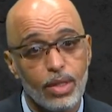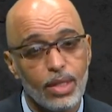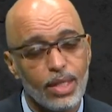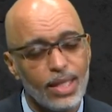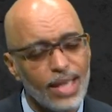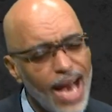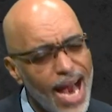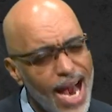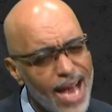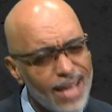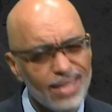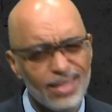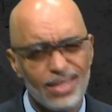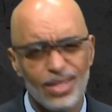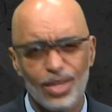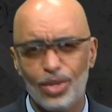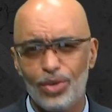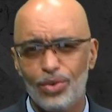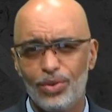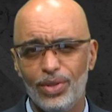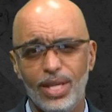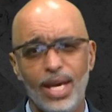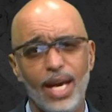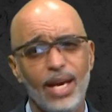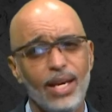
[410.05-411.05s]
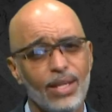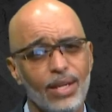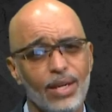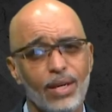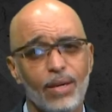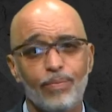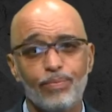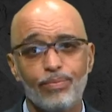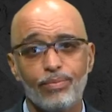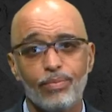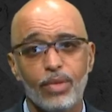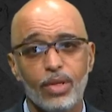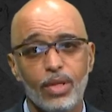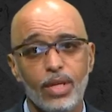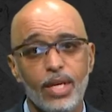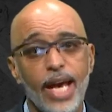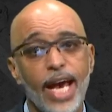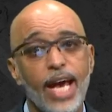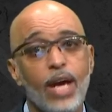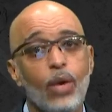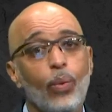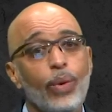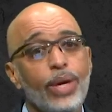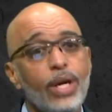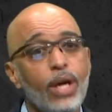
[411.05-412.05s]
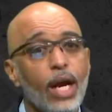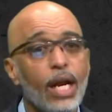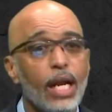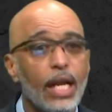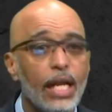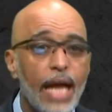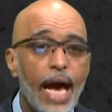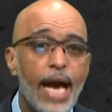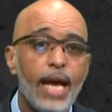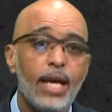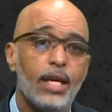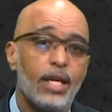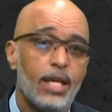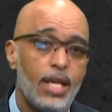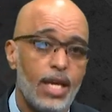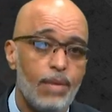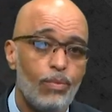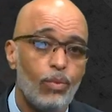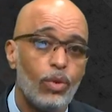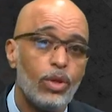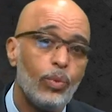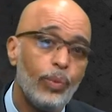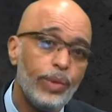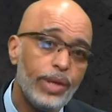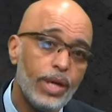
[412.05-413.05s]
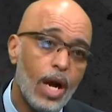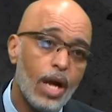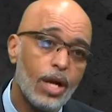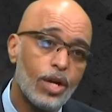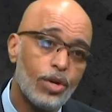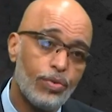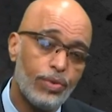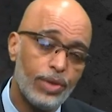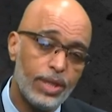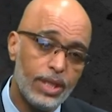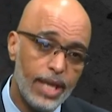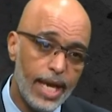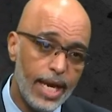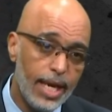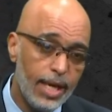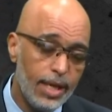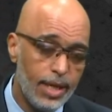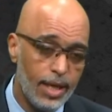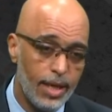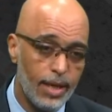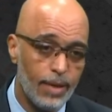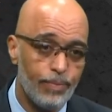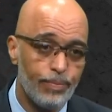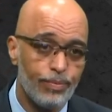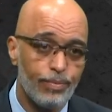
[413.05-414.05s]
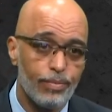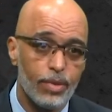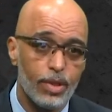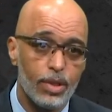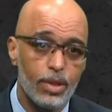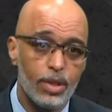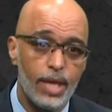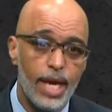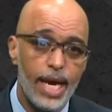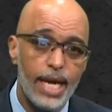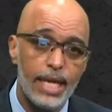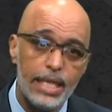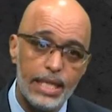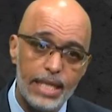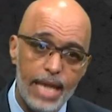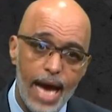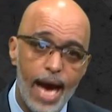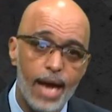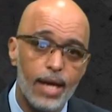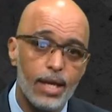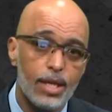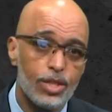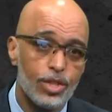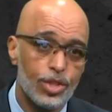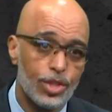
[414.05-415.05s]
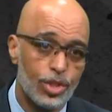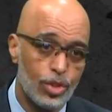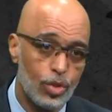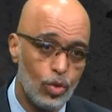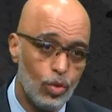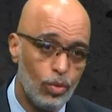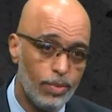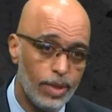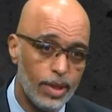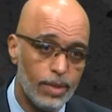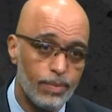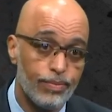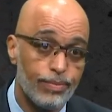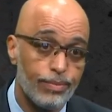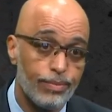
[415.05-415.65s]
God is a creator, and we are like Him when we are creating and not consuming.